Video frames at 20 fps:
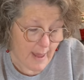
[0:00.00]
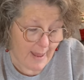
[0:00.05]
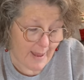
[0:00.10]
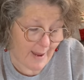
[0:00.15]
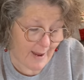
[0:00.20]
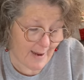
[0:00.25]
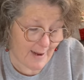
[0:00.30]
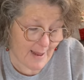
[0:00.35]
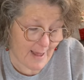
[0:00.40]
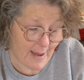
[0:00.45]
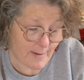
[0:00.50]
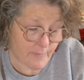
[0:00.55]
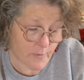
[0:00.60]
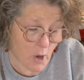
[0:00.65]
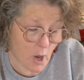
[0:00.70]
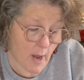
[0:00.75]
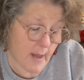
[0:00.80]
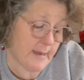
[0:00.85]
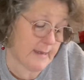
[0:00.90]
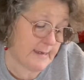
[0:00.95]
And I'm
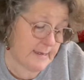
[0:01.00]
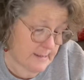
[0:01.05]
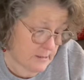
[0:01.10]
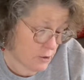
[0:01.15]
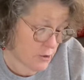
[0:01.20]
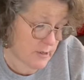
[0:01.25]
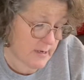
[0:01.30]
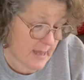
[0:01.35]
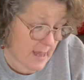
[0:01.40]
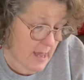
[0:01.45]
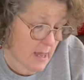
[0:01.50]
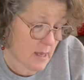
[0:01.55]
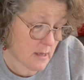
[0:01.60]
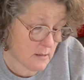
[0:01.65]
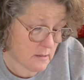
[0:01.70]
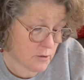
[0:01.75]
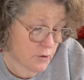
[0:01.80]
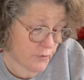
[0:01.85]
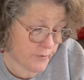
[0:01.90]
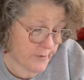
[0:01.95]
not here
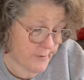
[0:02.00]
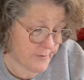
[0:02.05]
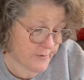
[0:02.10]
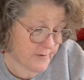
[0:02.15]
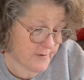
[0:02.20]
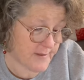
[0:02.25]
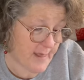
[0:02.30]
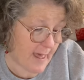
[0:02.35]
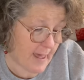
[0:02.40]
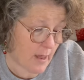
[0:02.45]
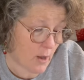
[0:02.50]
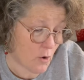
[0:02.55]
yet, so there's that.